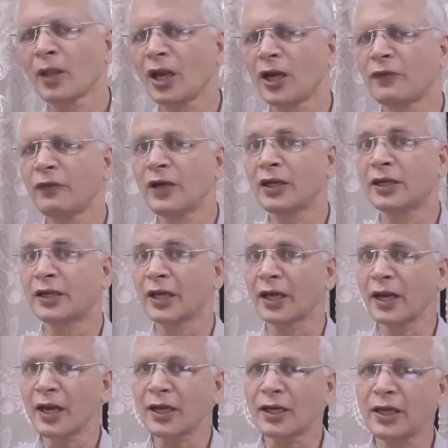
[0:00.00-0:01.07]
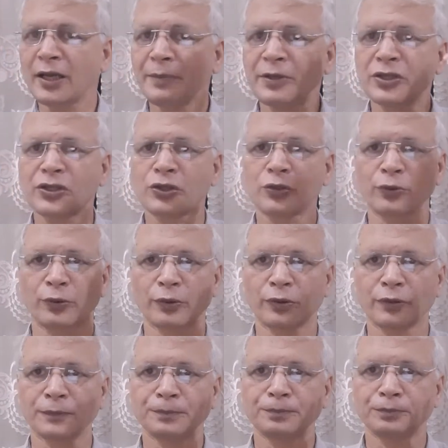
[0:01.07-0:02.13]
it will directly be stored
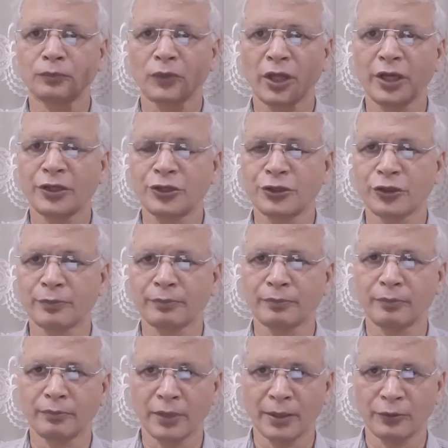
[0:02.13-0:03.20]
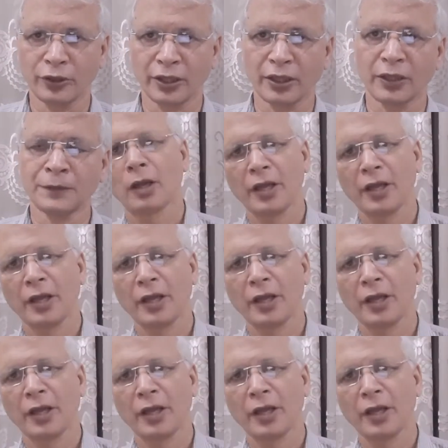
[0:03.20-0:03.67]
into your memory.